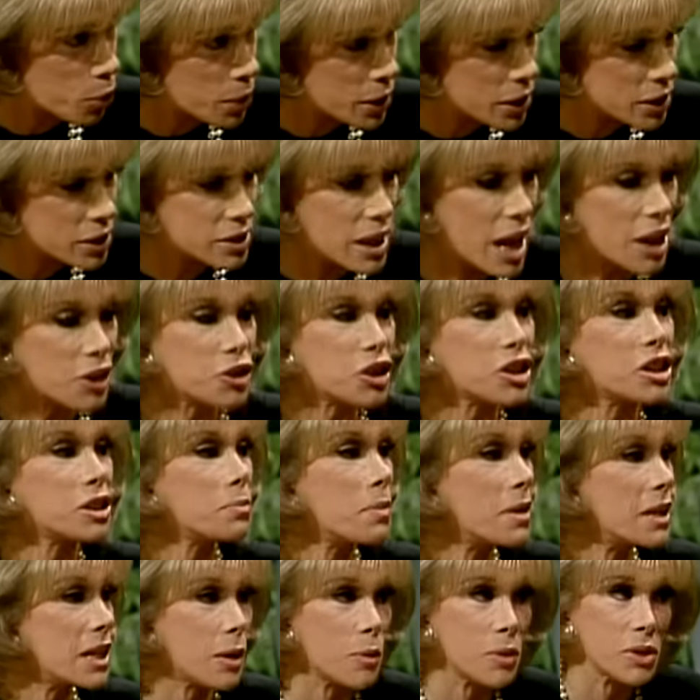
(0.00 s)
But it's not just
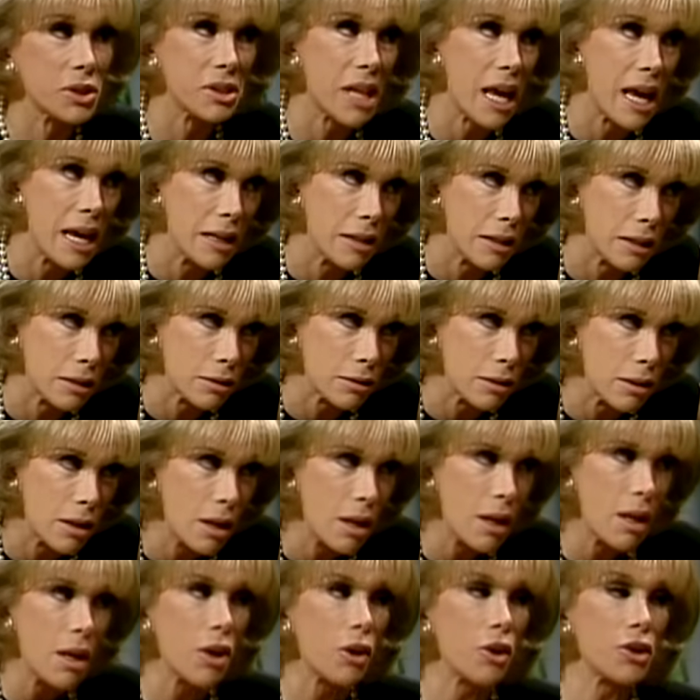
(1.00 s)
me that was saying it
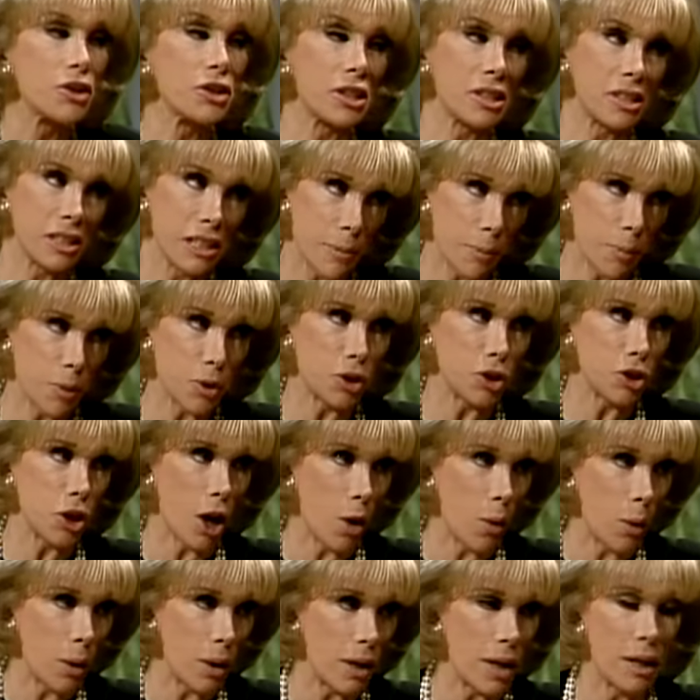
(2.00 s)
because her slip was
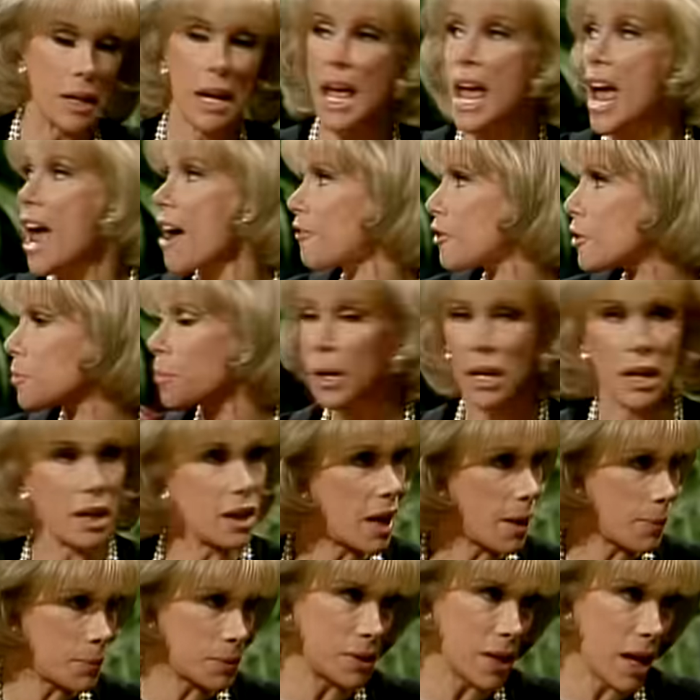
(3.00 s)
showing, and everybody
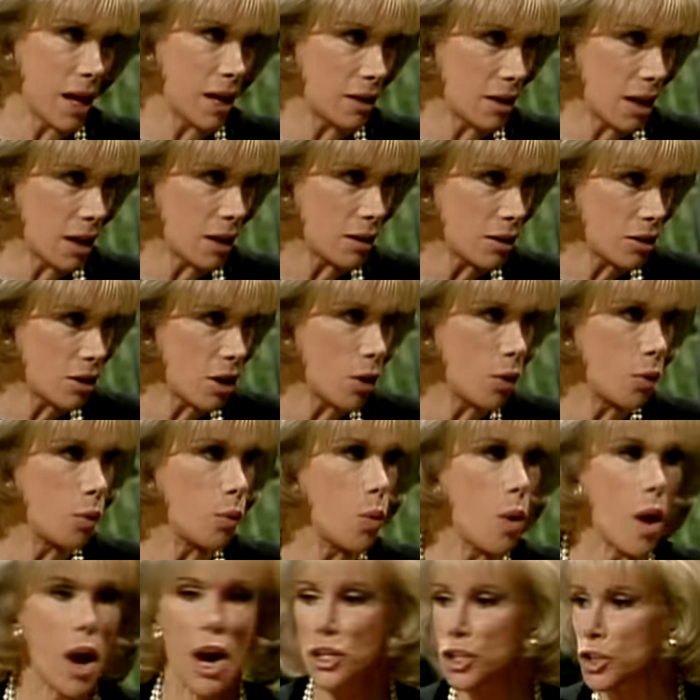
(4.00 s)
kept saying that. You know,
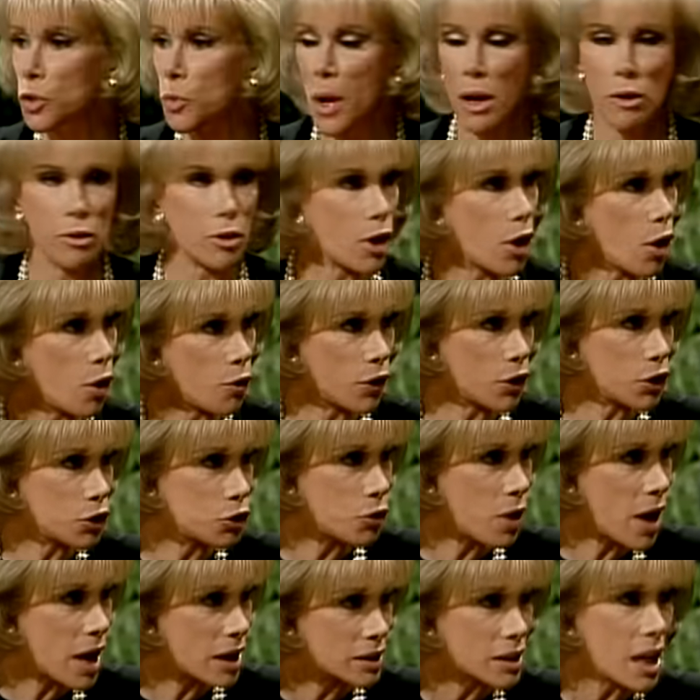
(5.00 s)
why is she wearing an over
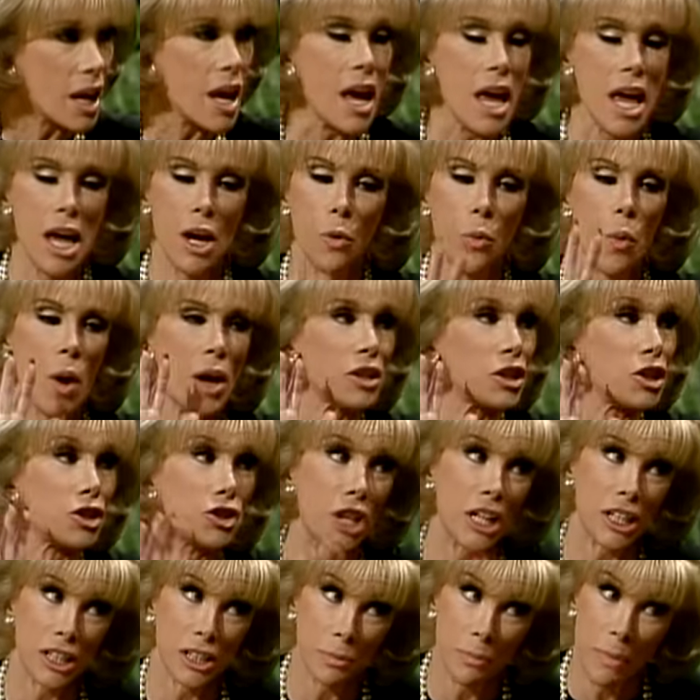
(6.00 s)
dress? It wasn't
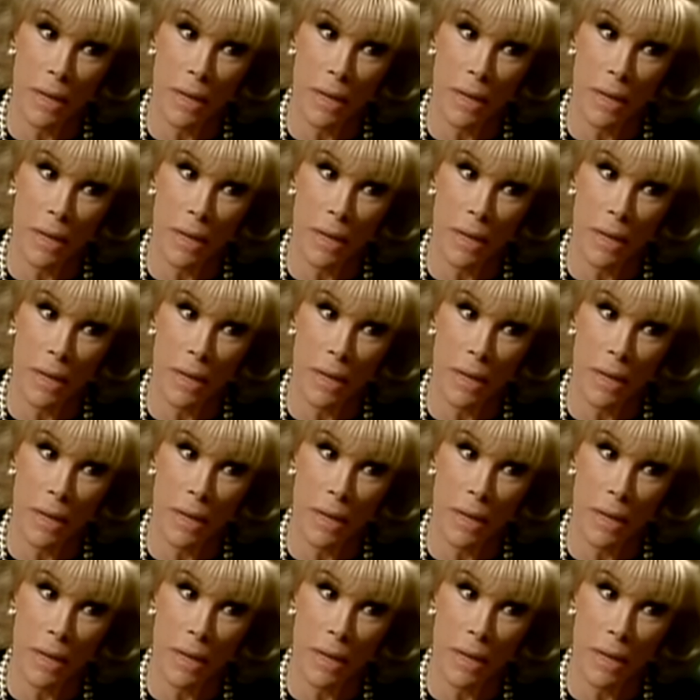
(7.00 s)
just me.